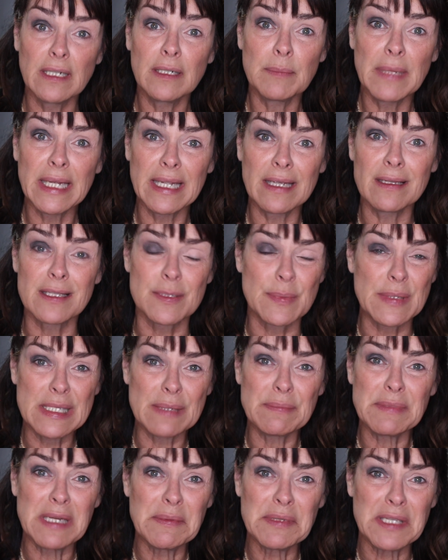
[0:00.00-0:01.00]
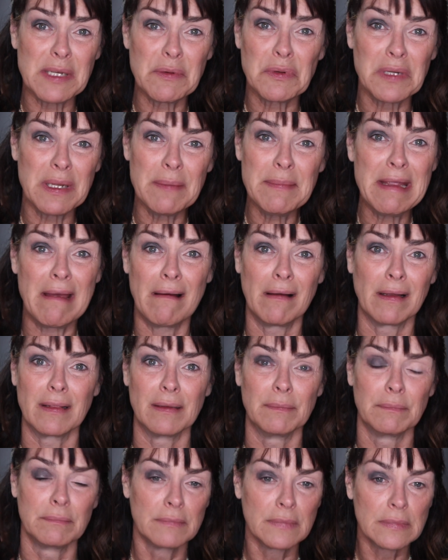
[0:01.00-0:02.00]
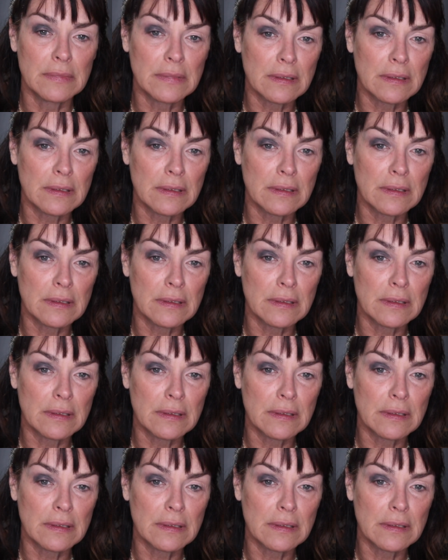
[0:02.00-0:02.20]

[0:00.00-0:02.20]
I hug my kids, but sometimes they won't let me hug them.